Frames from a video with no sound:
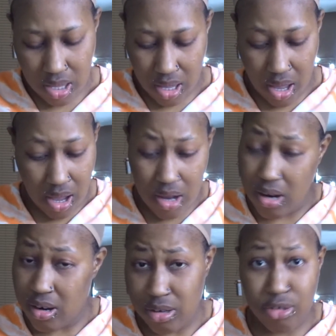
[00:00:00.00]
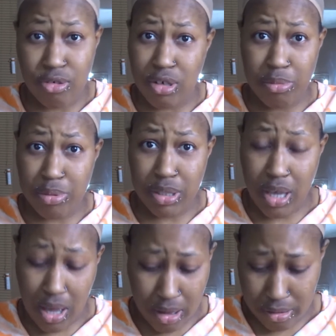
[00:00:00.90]
I heard her creeping,
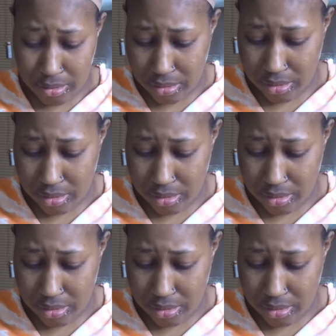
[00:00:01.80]
y'all.